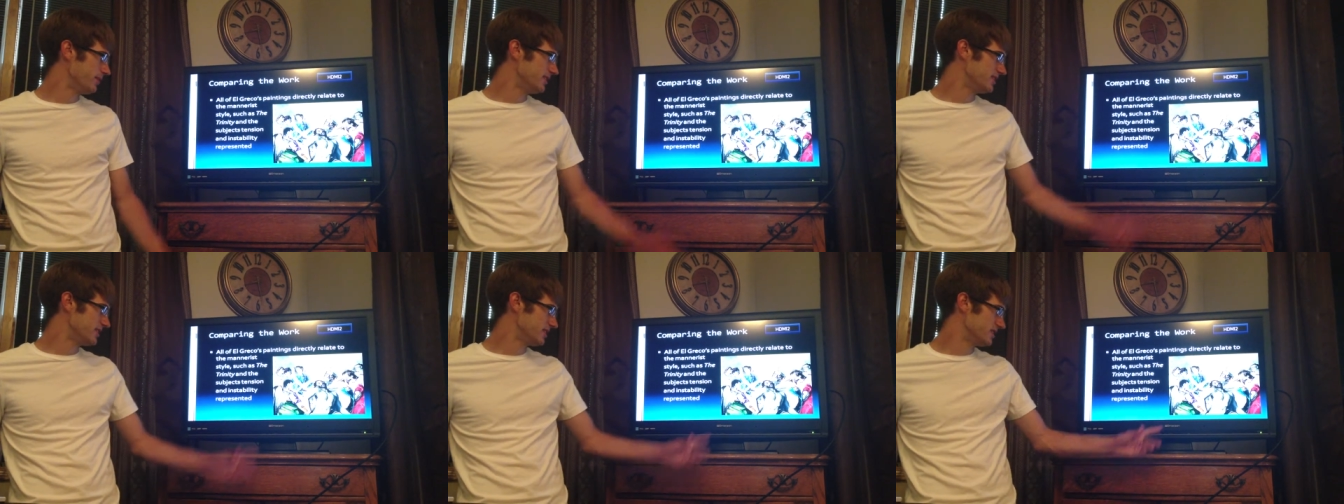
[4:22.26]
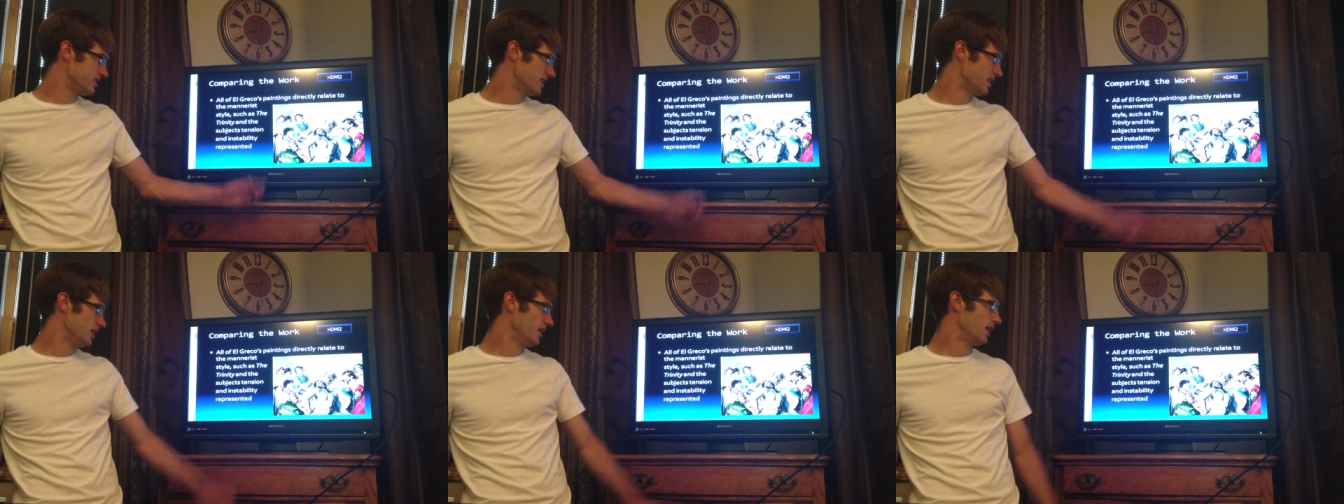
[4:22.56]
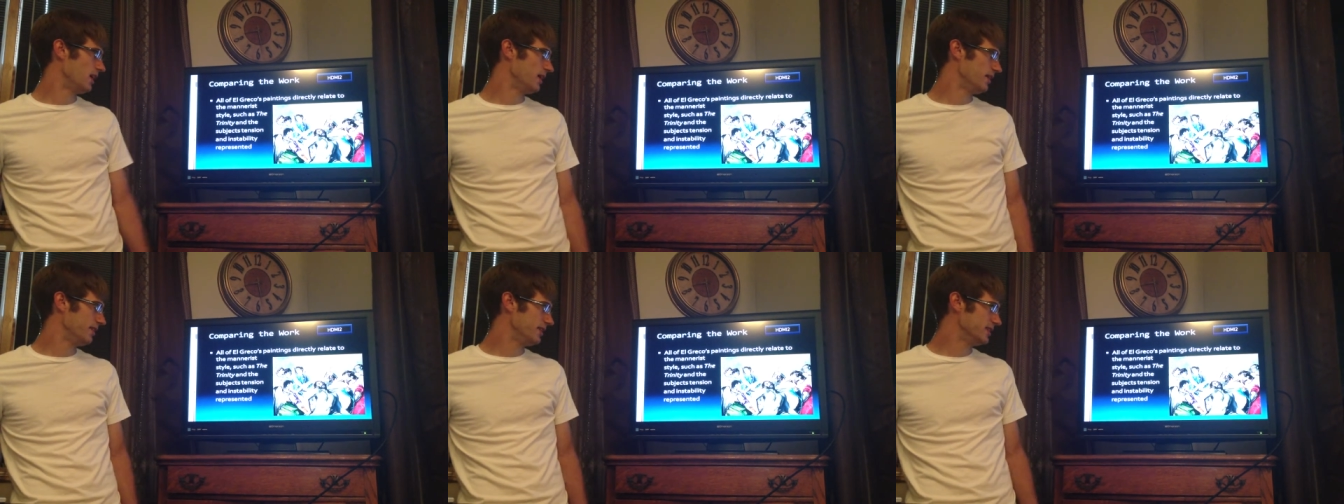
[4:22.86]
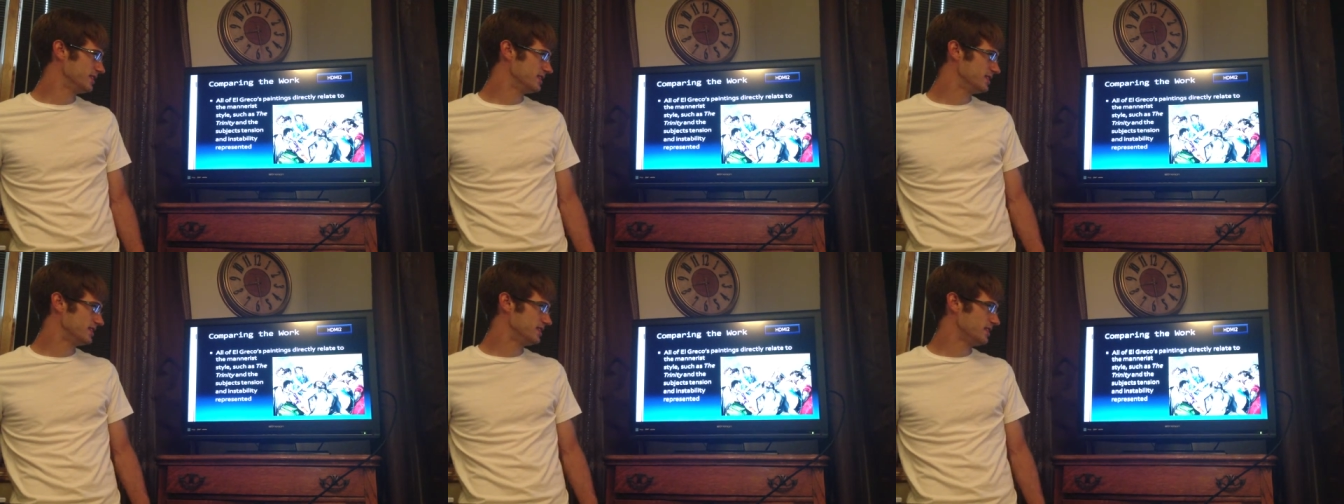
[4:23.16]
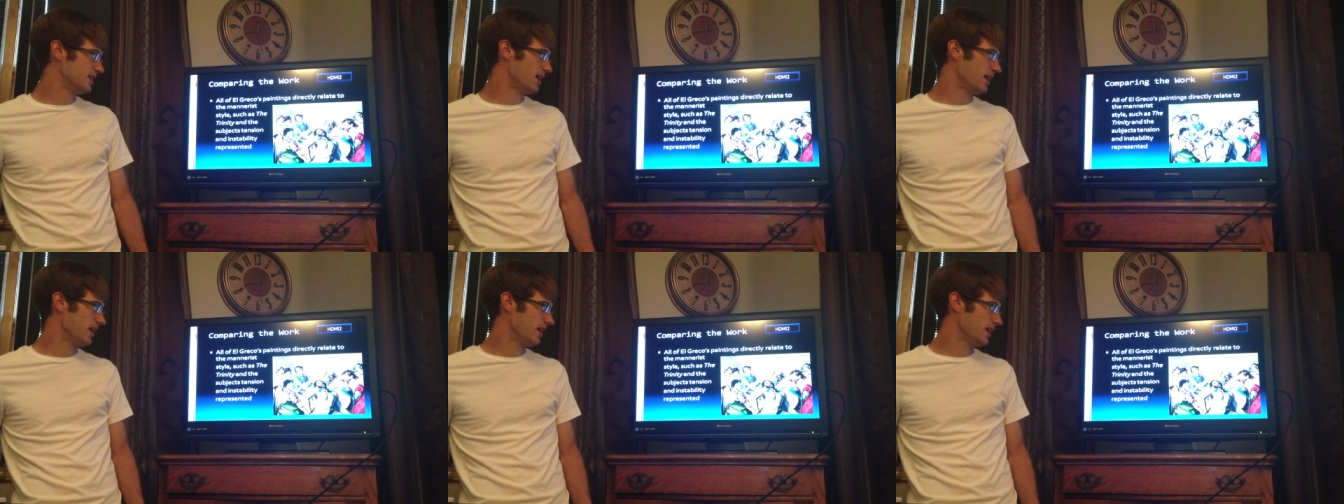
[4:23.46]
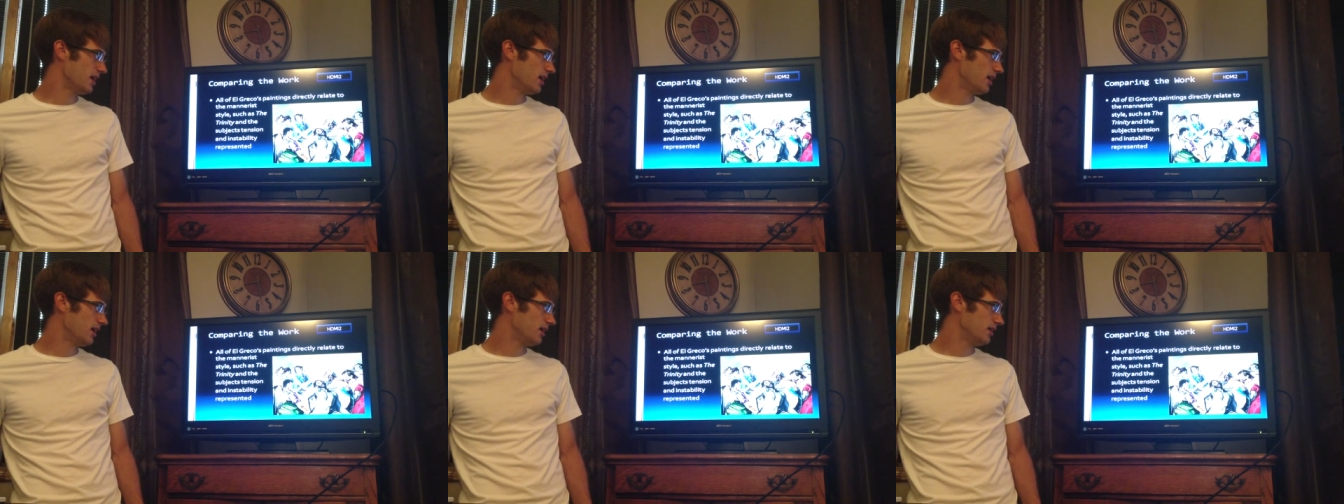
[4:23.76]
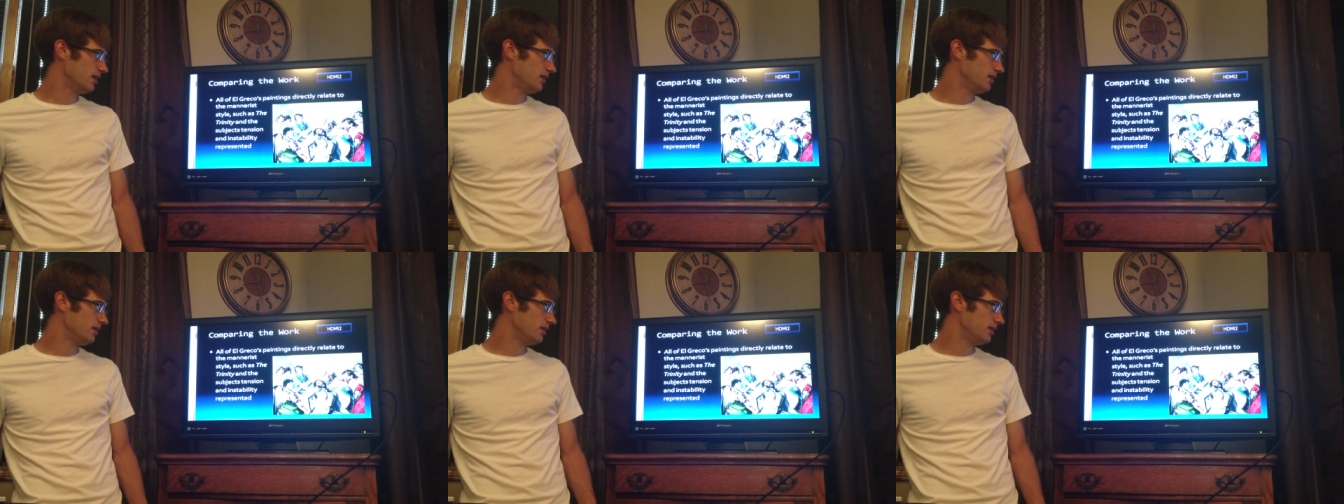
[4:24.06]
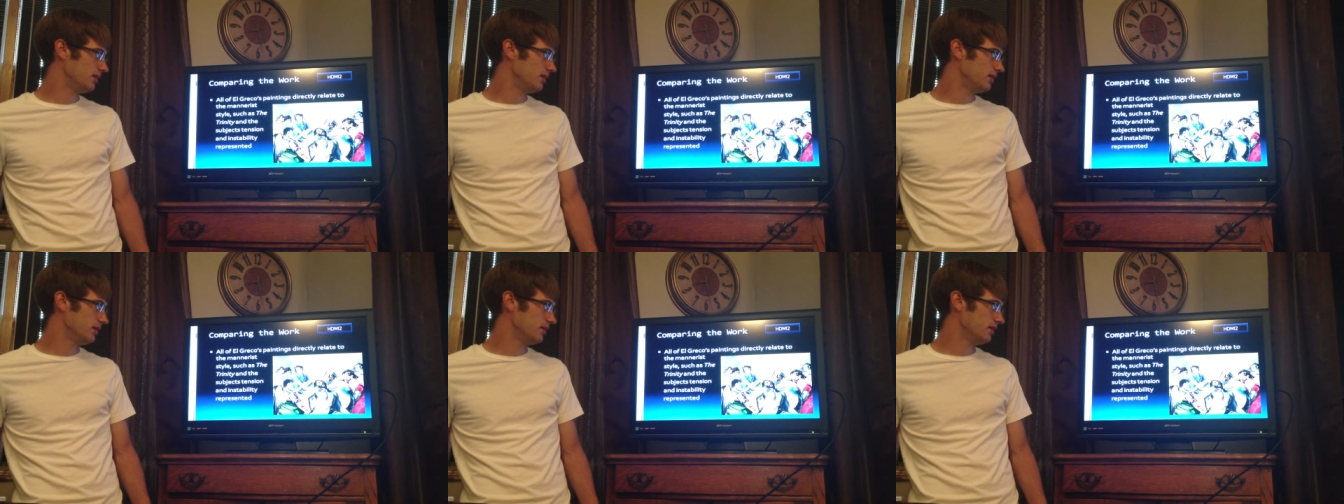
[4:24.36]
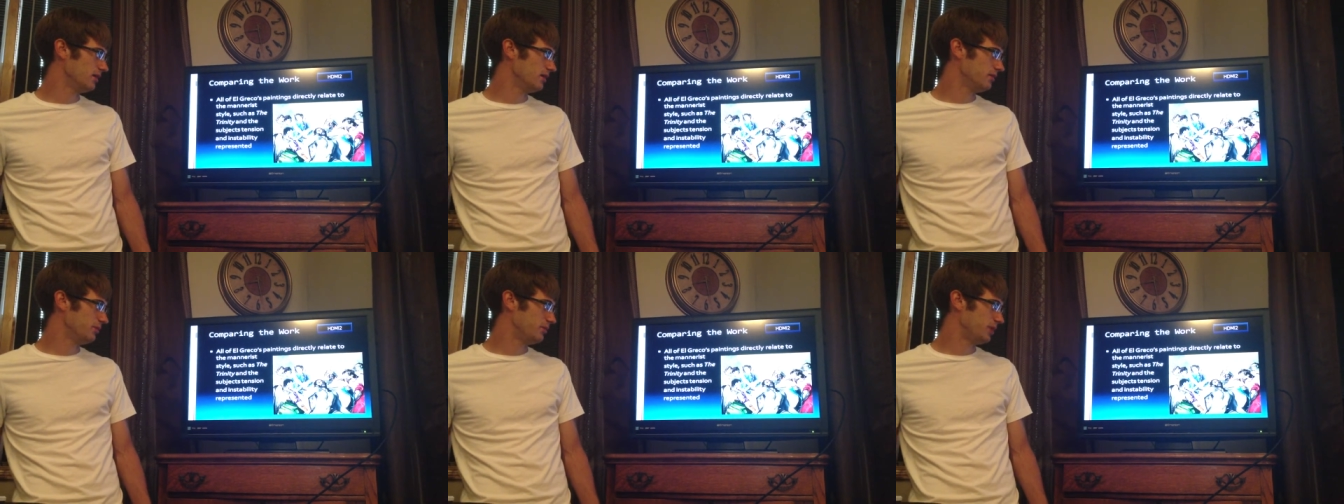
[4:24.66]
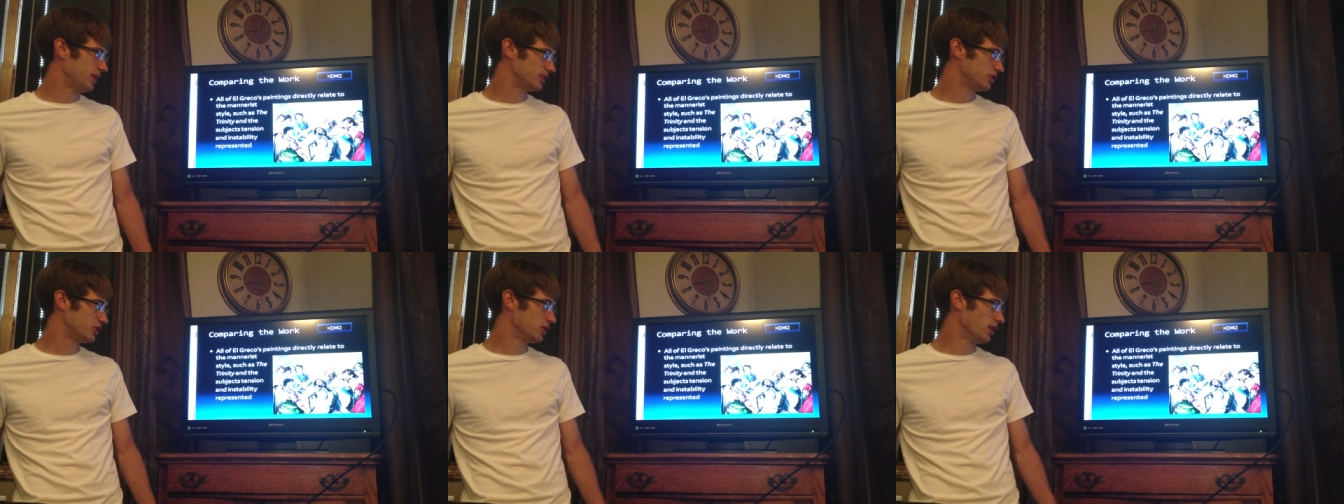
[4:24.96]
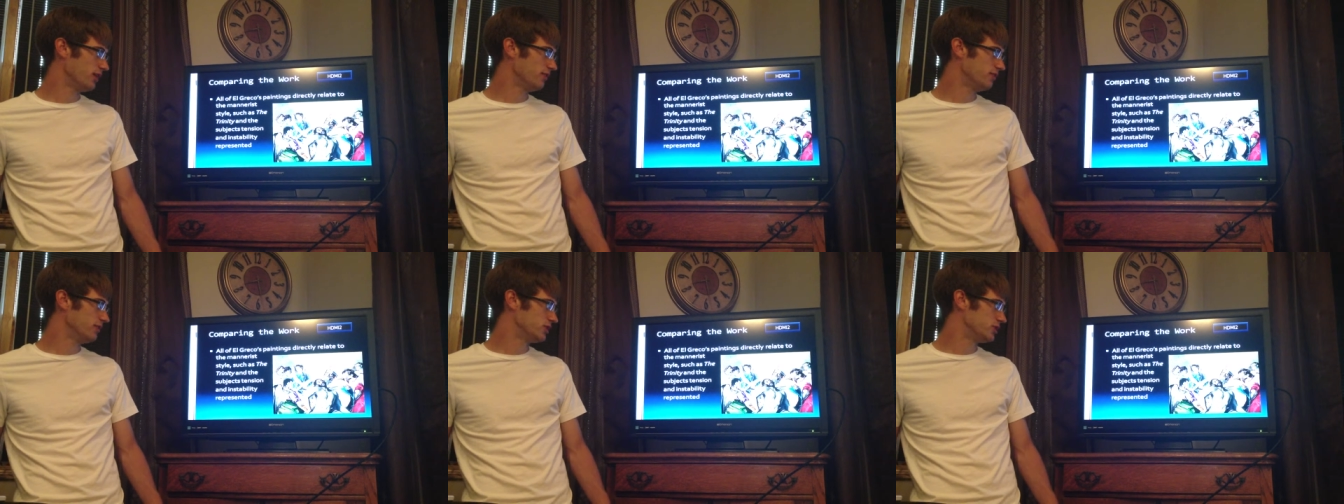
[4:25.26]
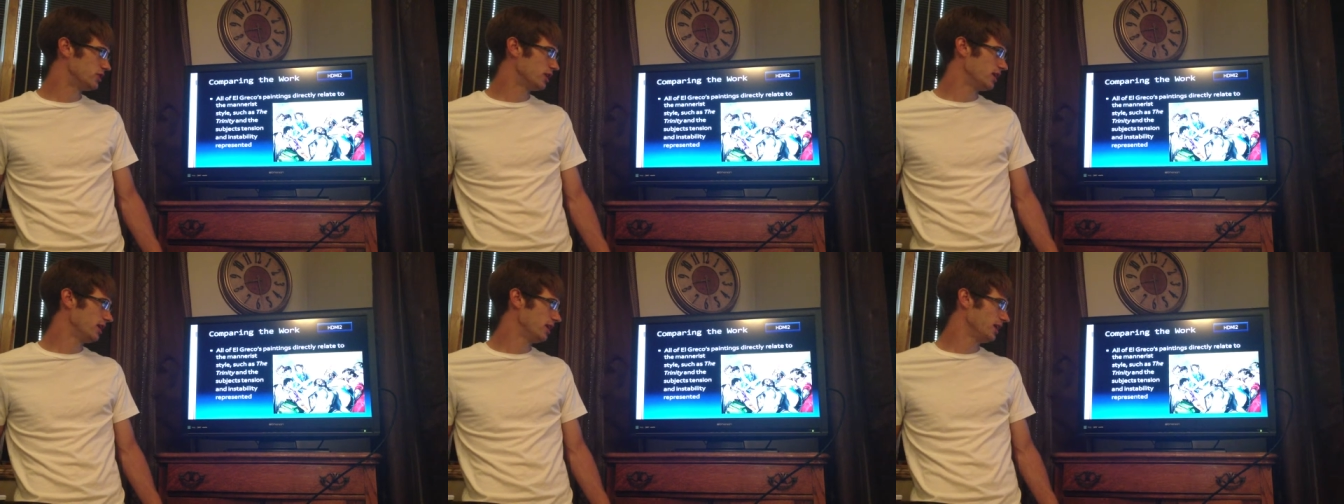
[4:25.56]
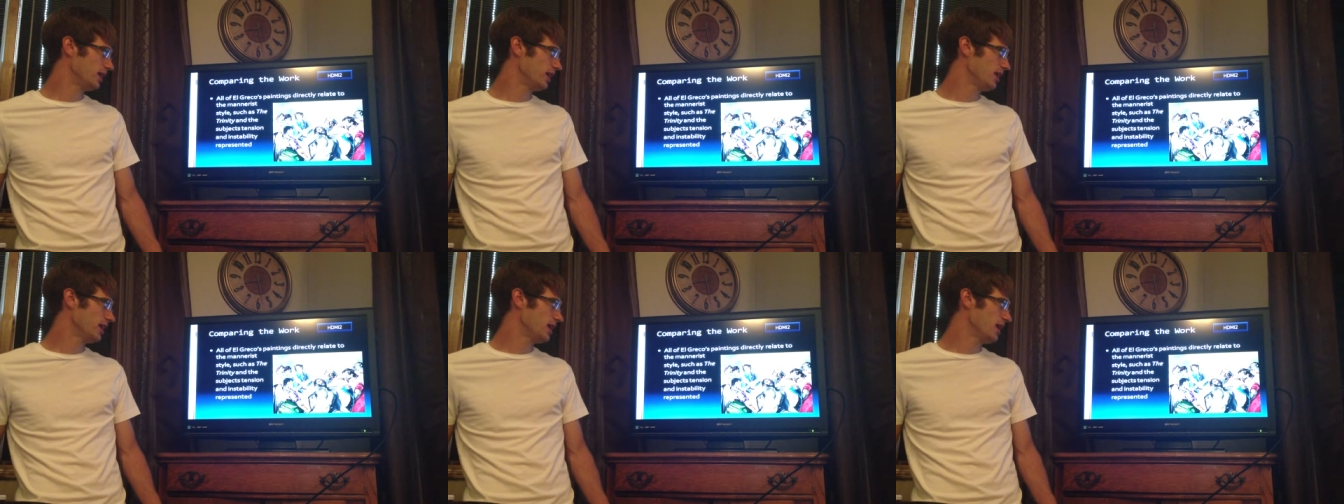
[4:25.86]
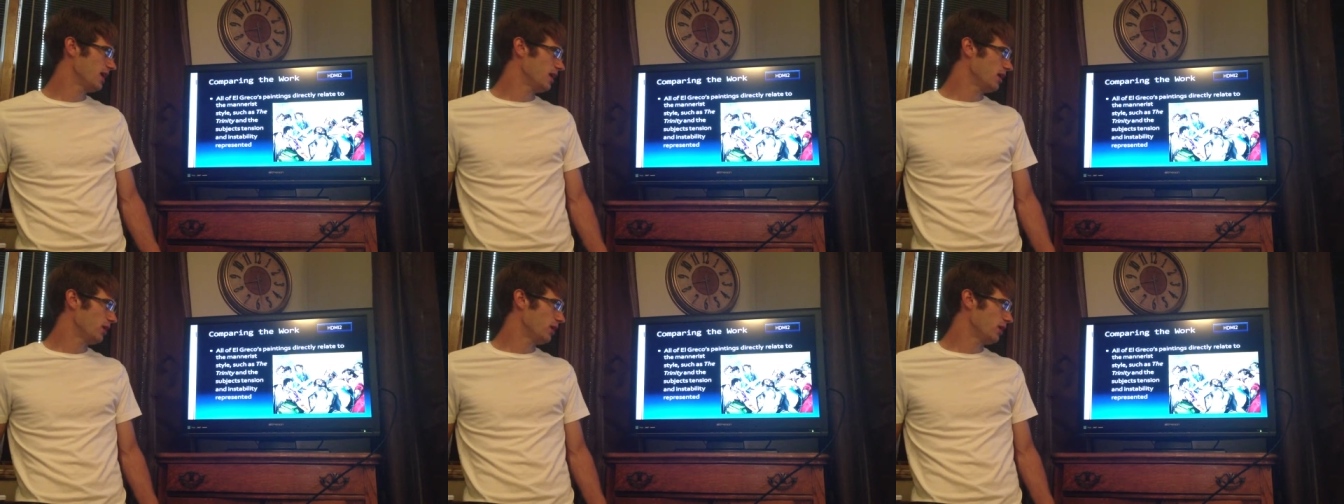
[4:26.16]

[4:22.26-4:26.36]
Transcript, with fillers: this is a this is a uh, picture of the Trinity,